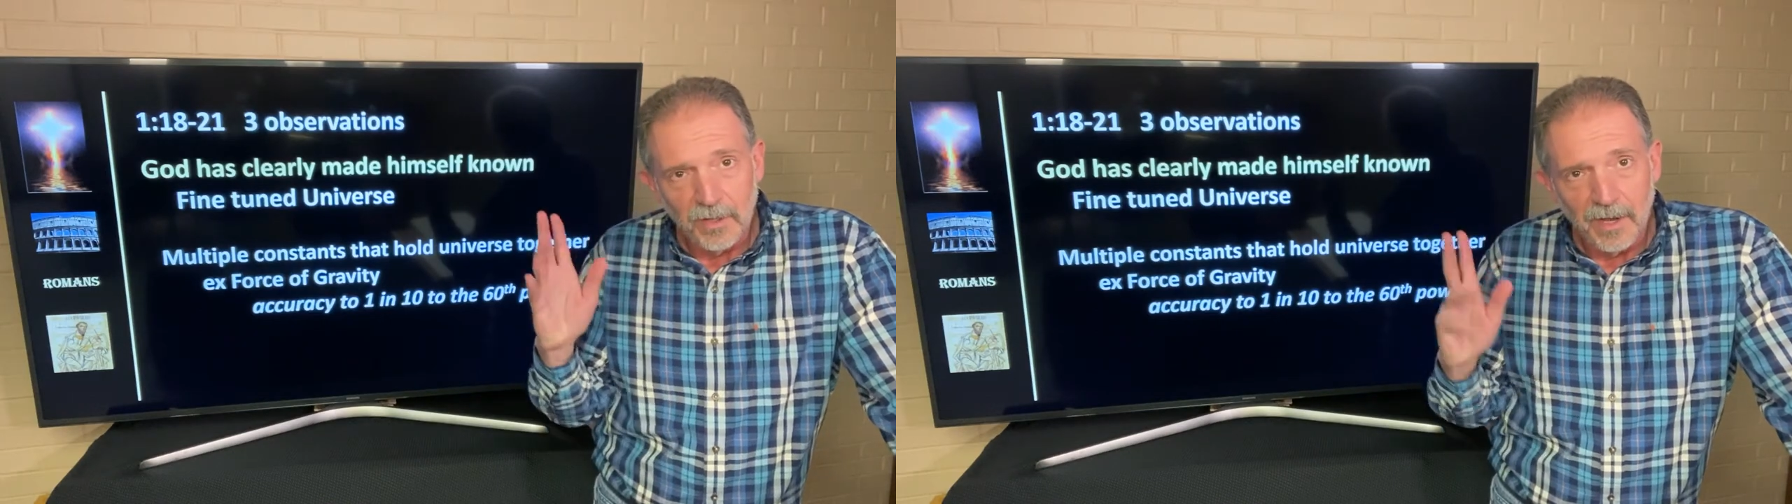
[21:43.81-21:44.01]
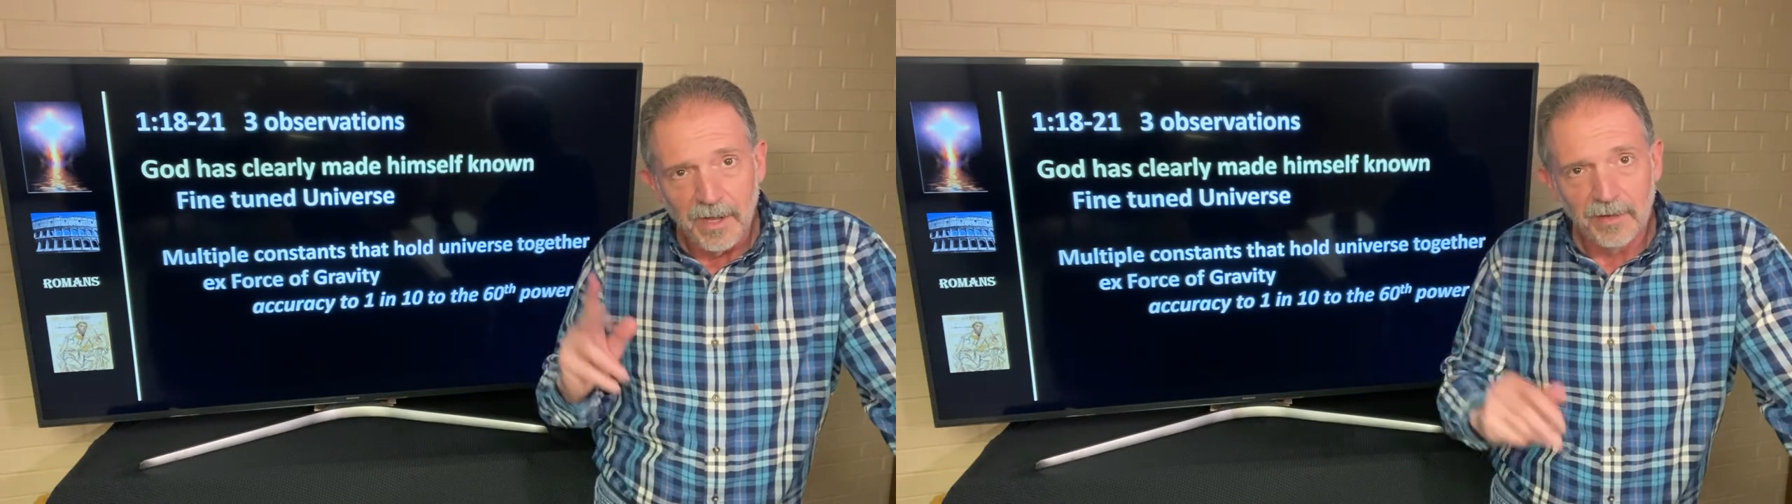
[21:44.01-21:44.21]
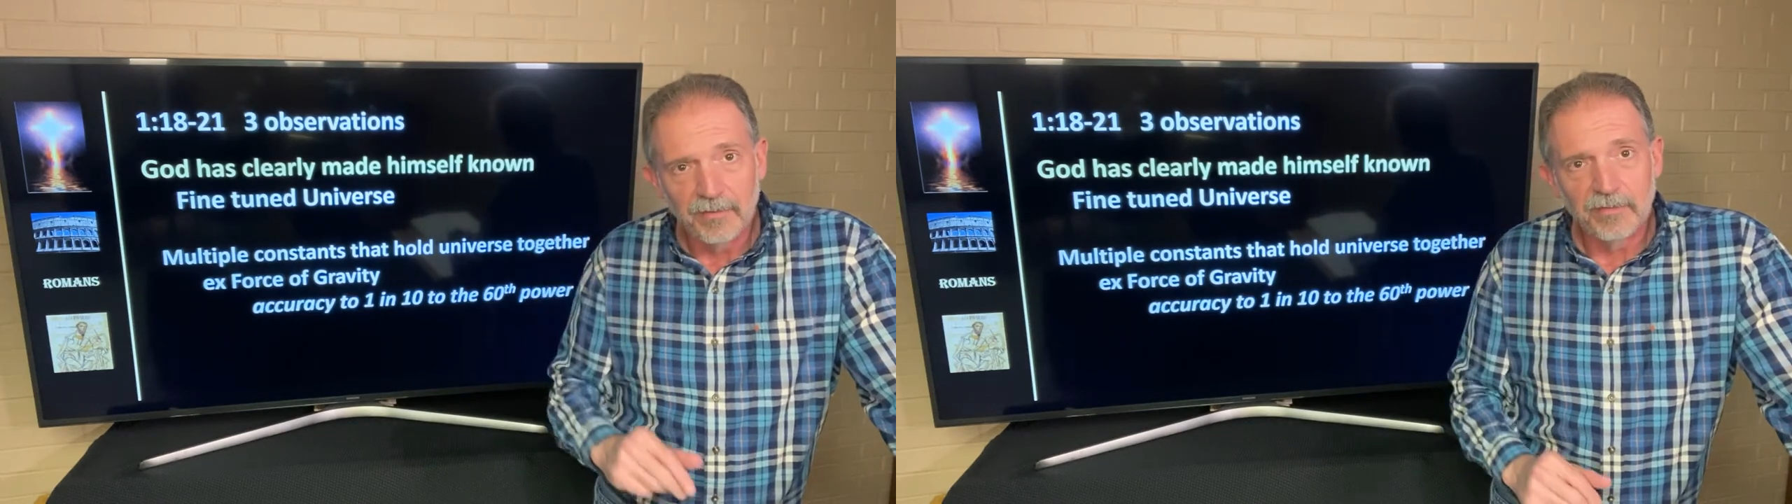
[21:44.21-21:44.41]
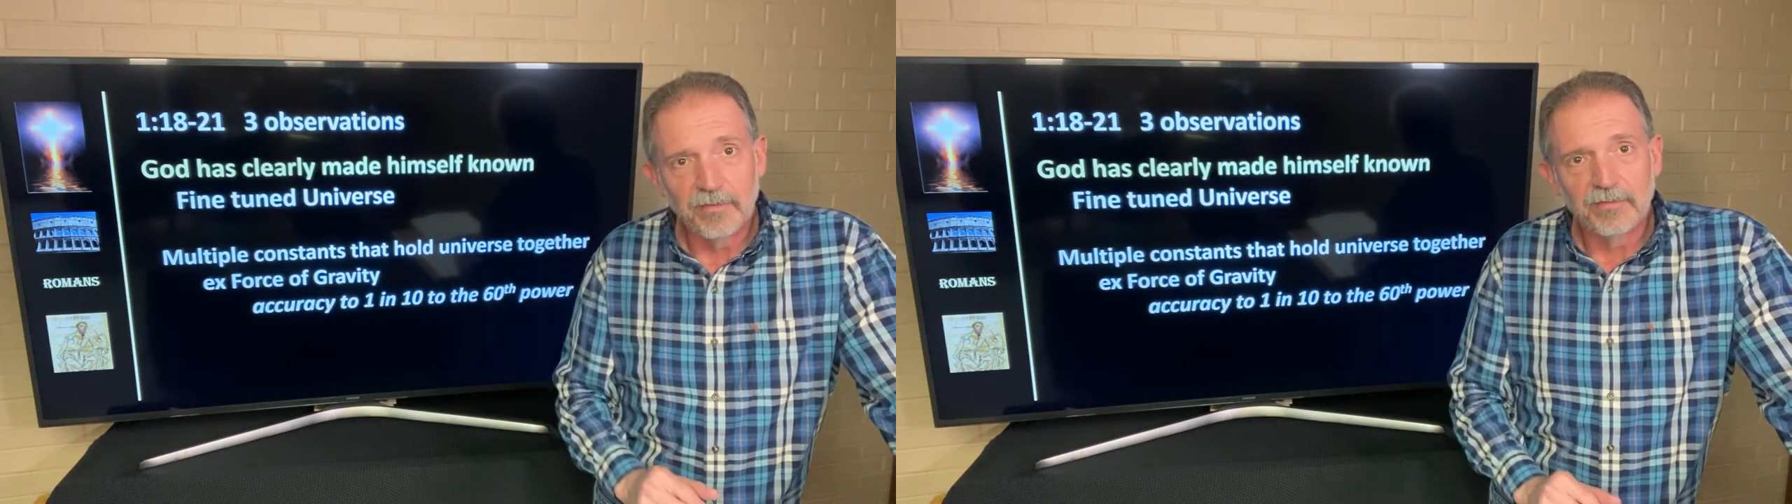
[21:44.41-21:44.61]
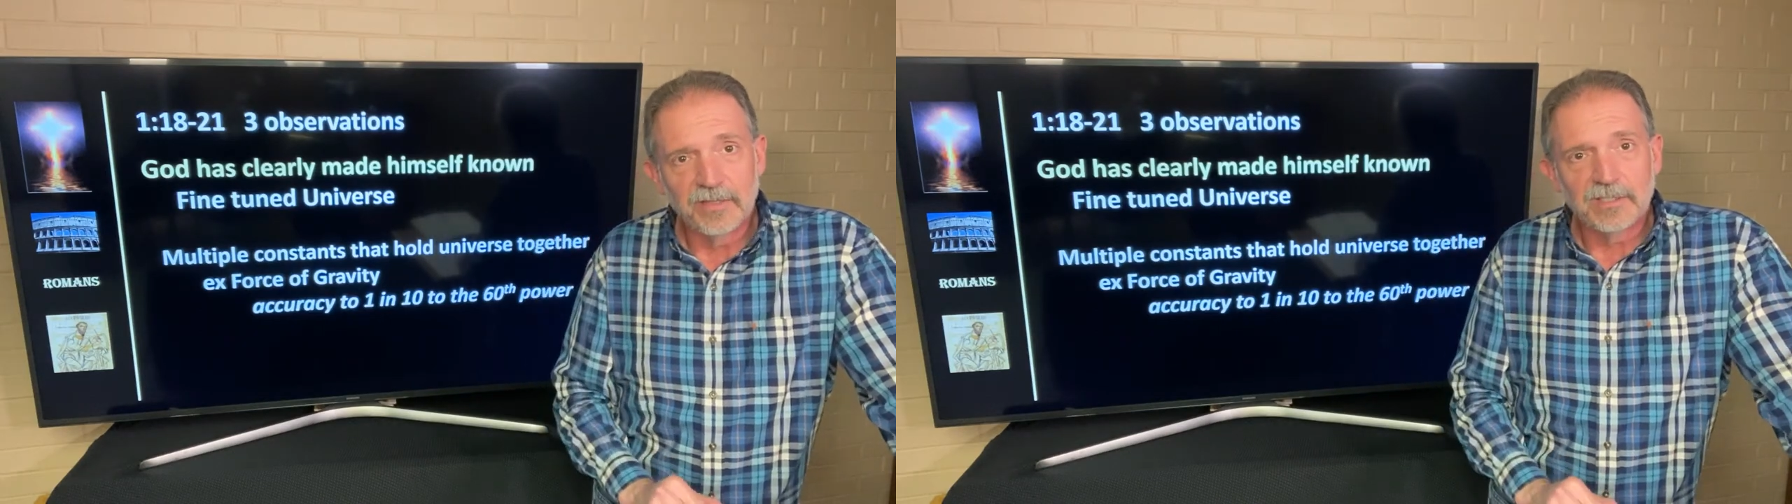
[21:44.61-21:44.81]
lot of
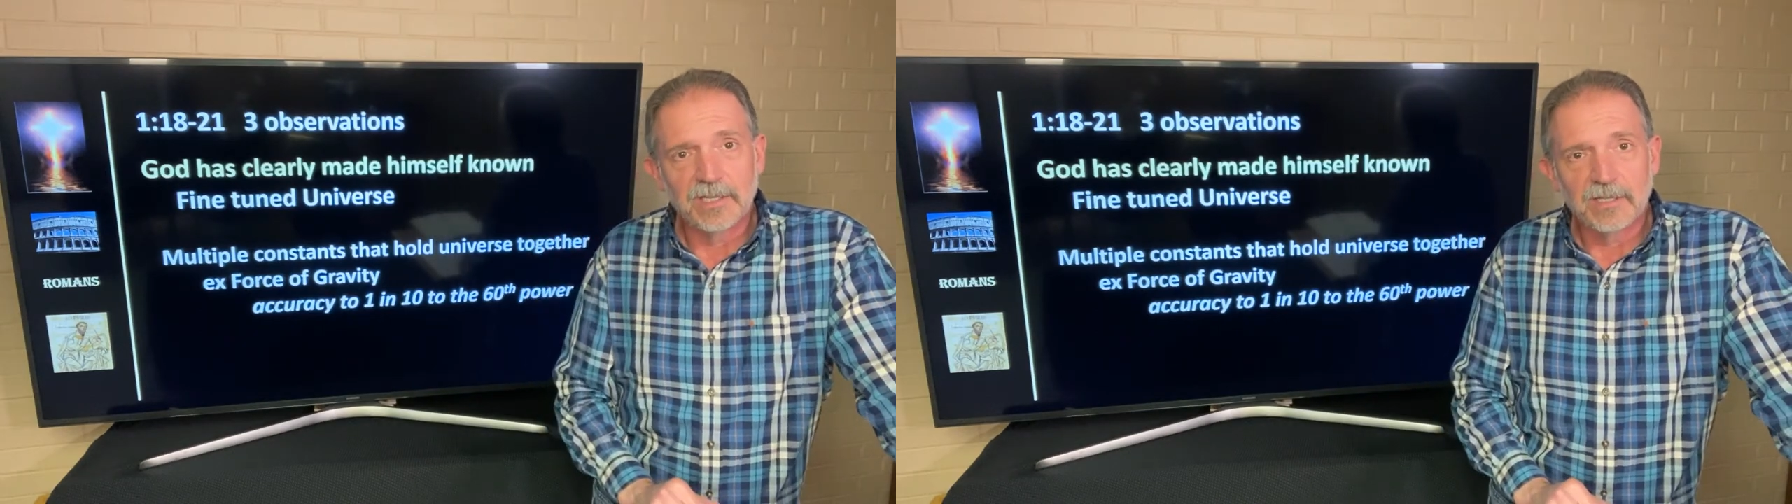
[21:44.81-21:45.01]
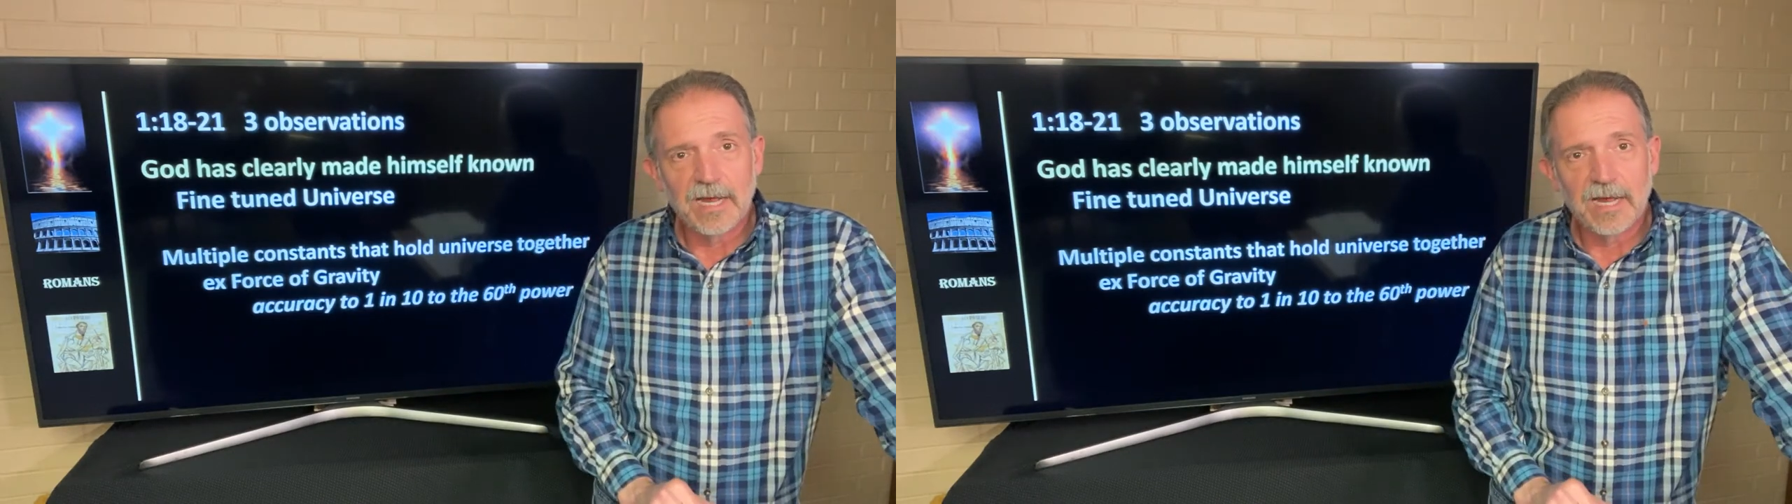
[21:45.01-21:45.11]
physics,